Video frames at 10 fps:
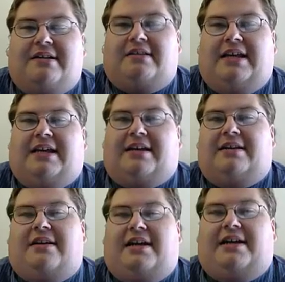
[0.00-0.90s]

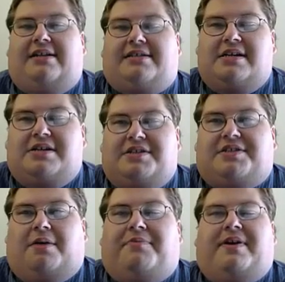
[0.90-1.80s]
Lincoln needs
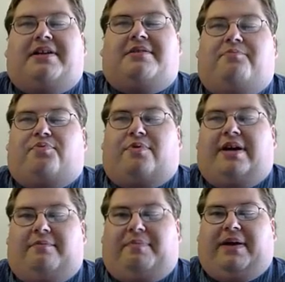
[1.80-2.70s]
something to
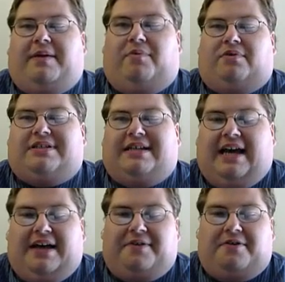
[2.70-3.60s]
bring people
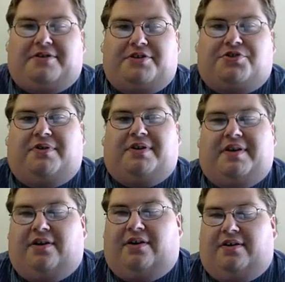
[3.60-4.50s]
together to join the
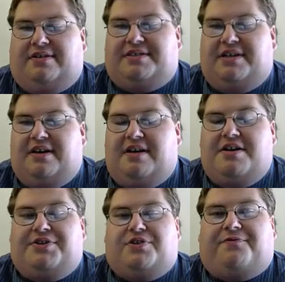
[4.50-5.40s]
cause.
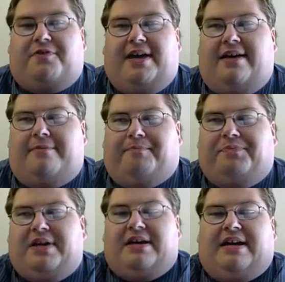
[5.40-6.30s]
So for him,
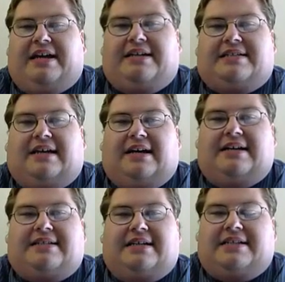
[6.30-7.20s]
he
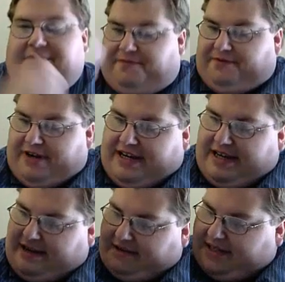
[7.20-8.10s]
decides it's
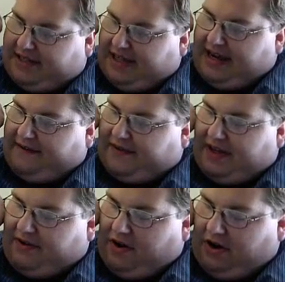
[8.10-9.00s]
freeing the slaves. Now,
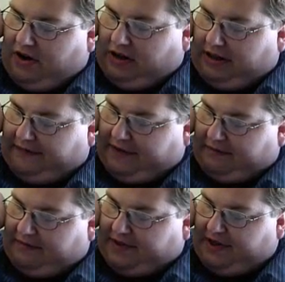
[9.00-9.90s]
not all of them.
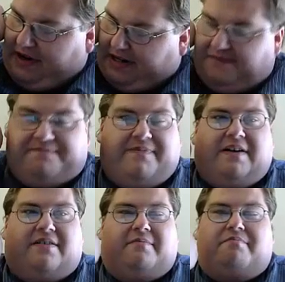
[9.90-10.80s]
Sorry, I just
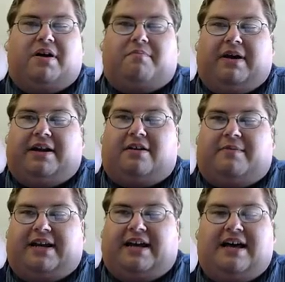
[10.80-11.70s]
found a bug bite here, and I'm
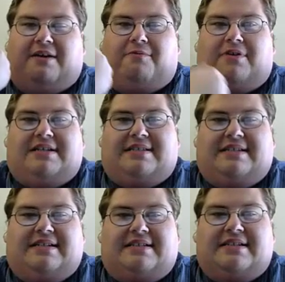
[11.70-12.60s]
like, what is
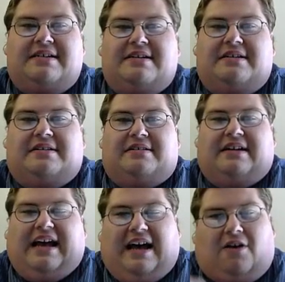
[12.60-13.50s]
this?
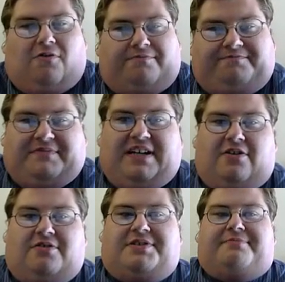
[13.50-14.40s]
Ow, that
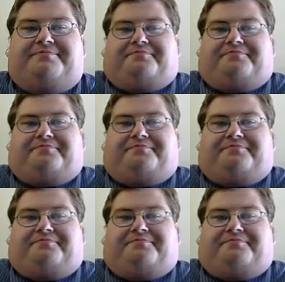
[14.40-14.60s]
hurts.